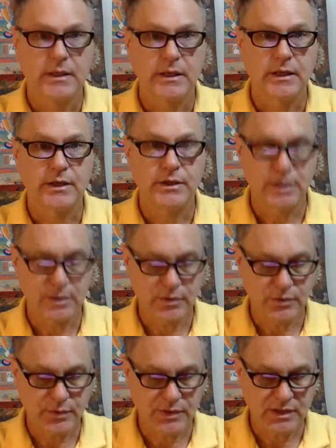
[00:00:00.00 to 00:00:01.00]
Continue
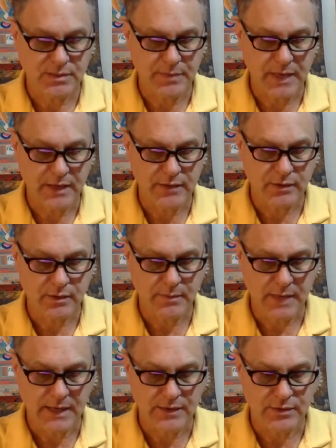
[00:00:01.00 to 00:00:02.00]
to expand your
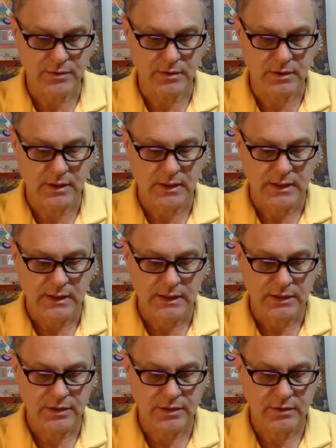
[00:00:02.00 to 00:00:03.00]
compassion
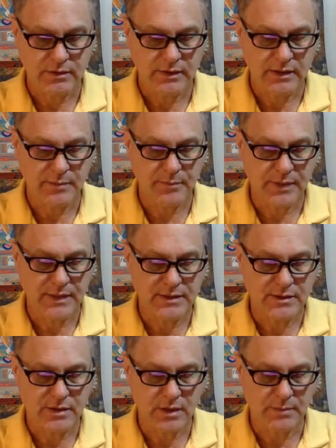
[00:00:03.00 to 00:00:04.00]
until it
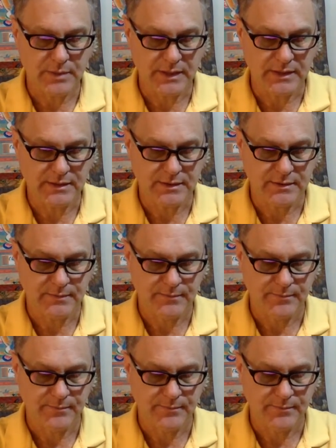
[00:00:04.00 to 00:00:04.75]
embraces all beings,